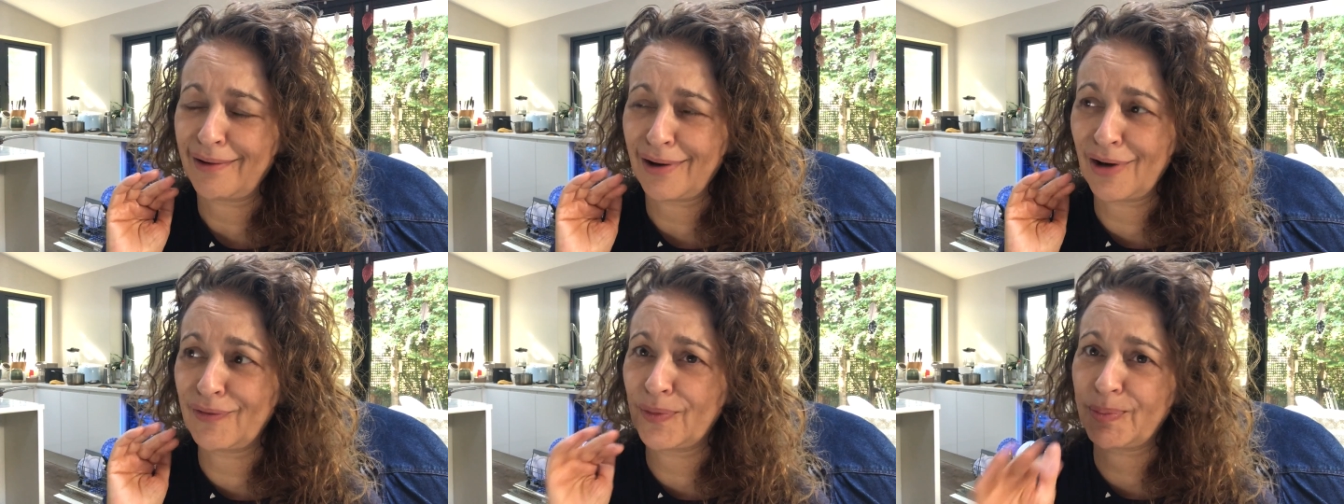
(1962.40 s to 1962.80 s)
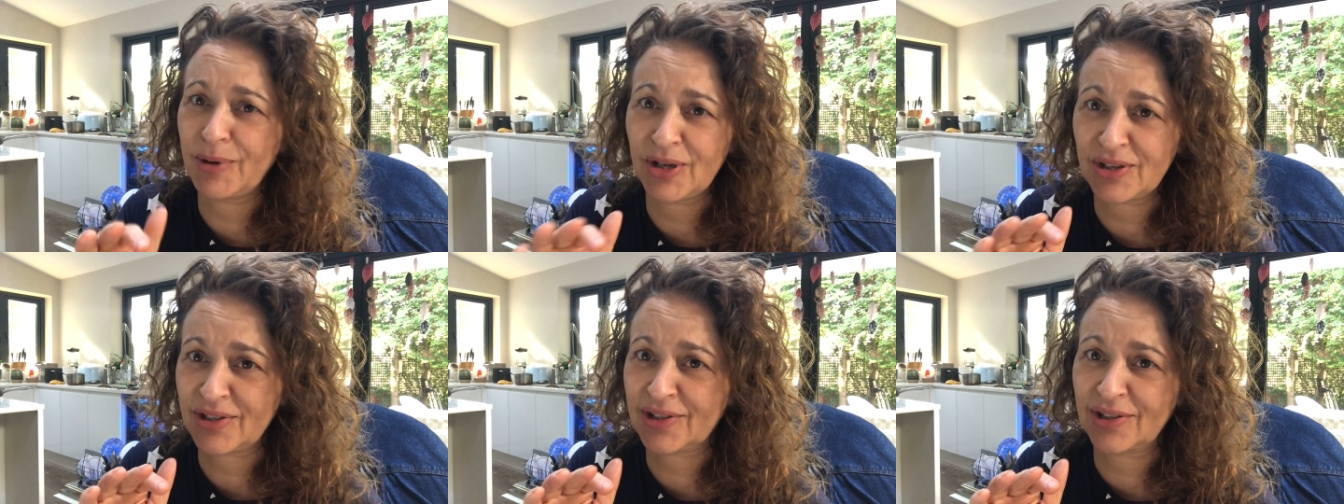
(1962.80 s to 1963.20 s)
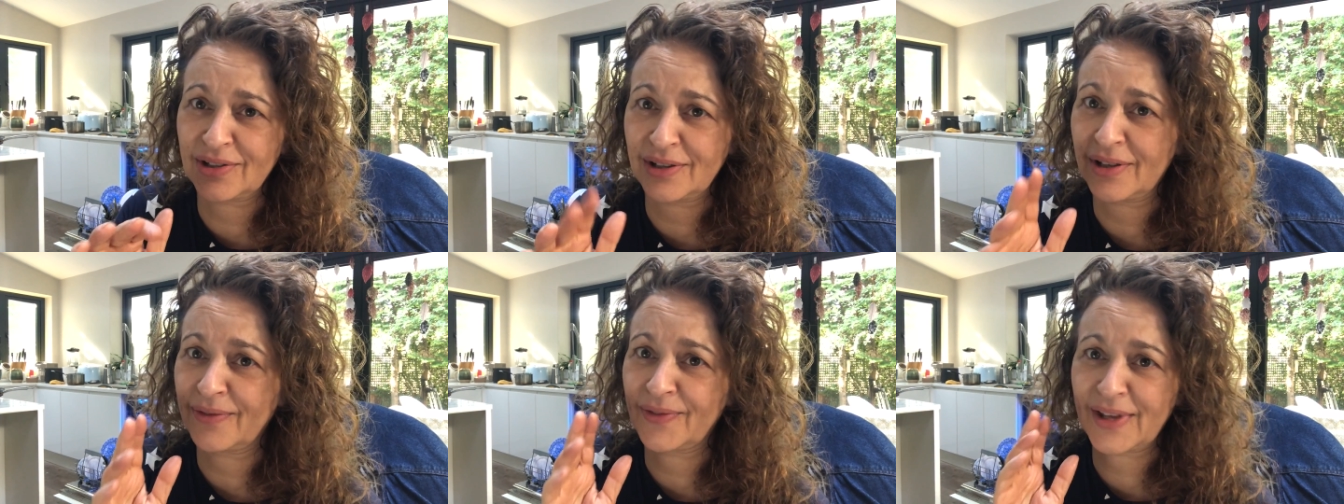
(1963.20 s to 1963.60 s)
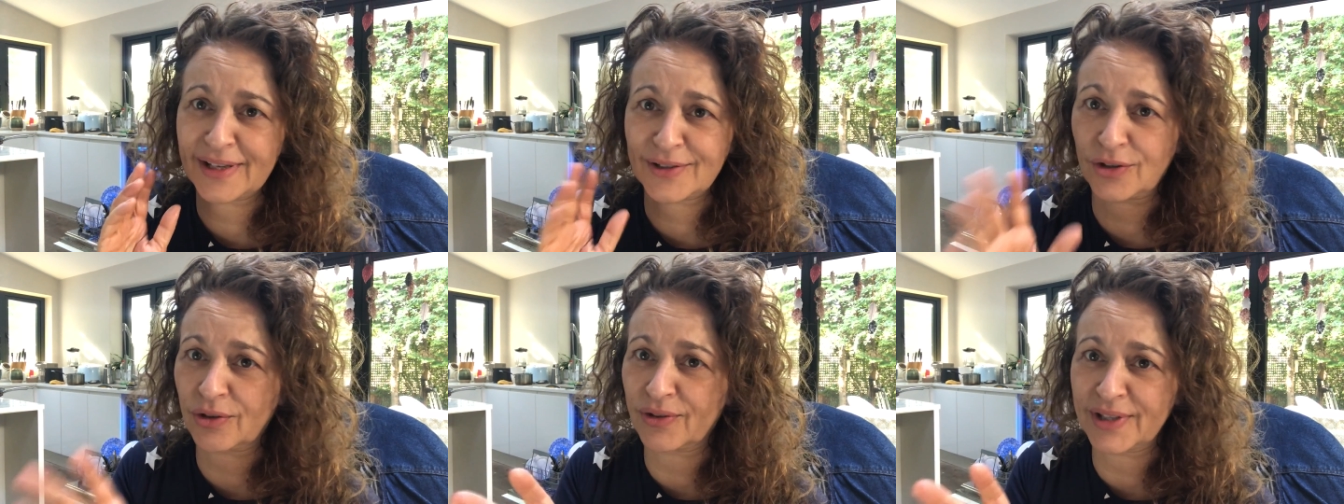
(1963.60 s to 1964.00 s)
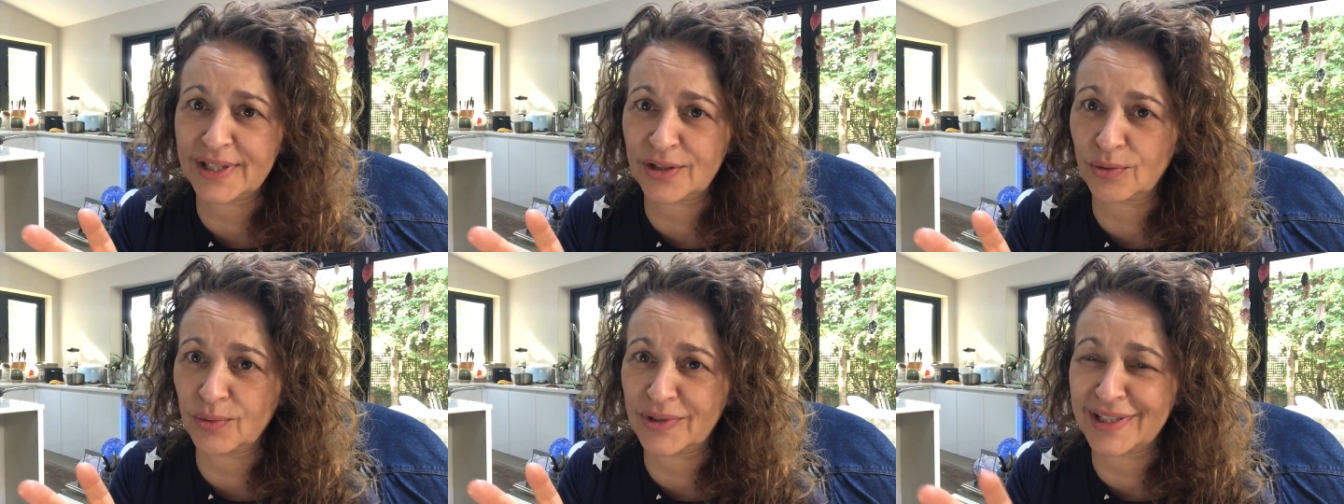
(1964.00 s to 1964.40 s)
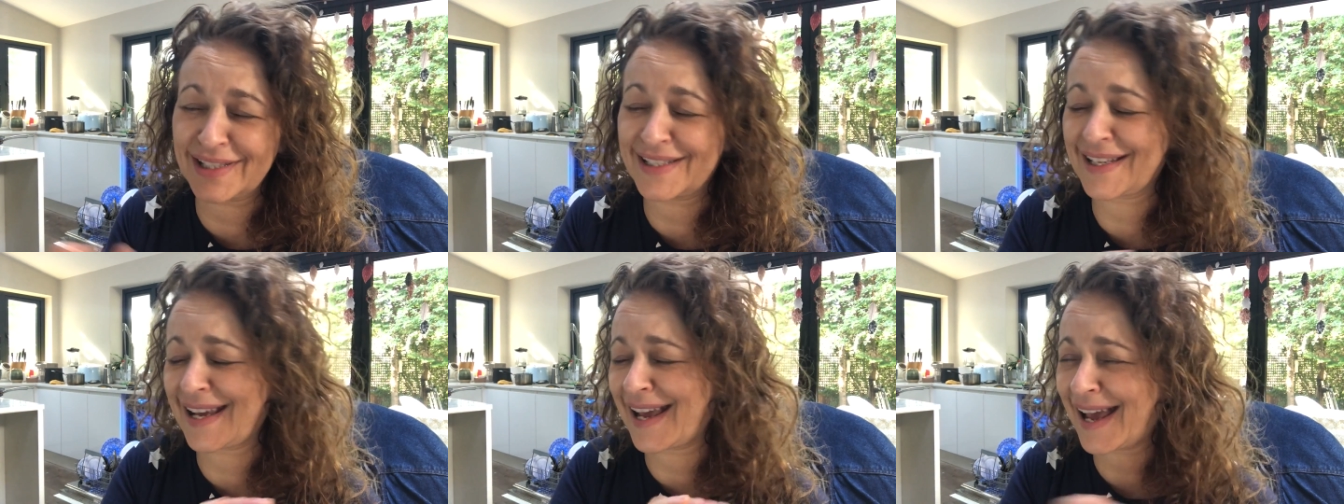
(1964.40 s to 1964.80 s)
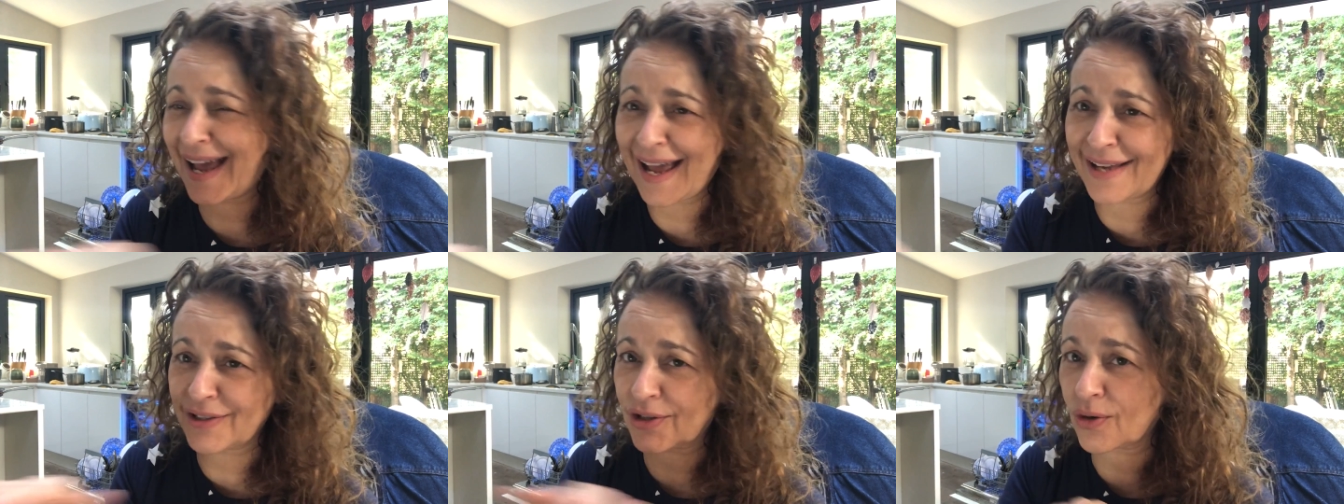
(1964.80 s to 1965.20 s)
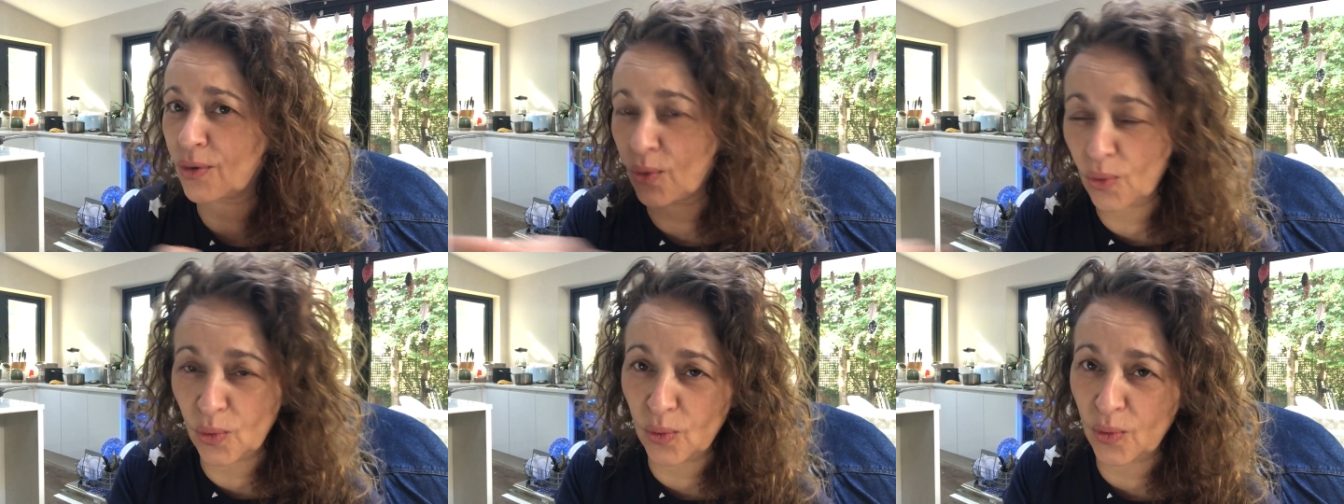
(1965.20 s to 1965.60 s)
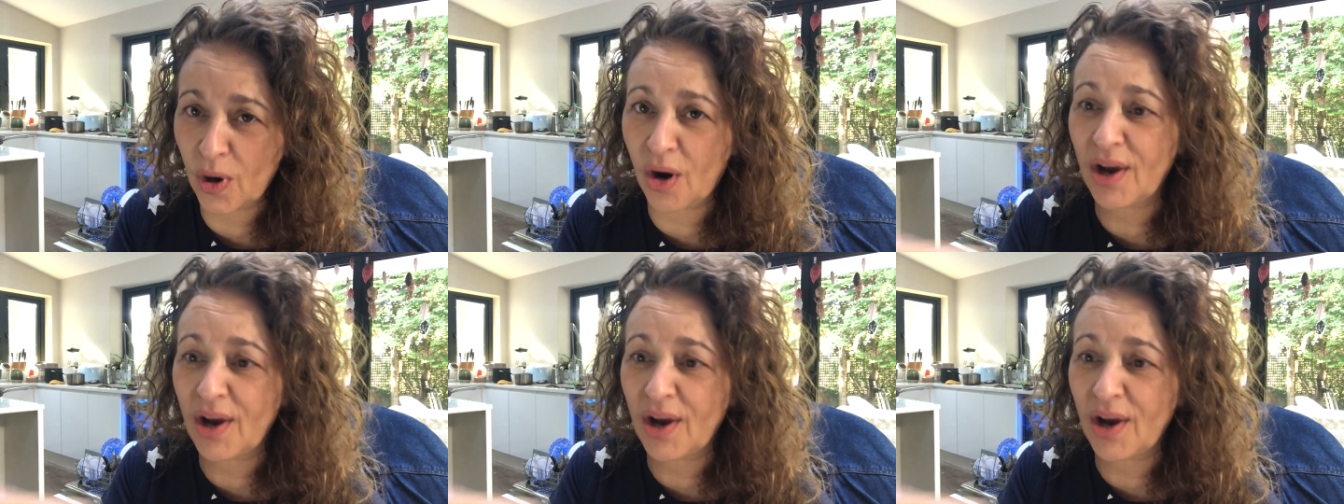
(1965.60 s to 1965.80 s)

of a person that has got this sorted at all.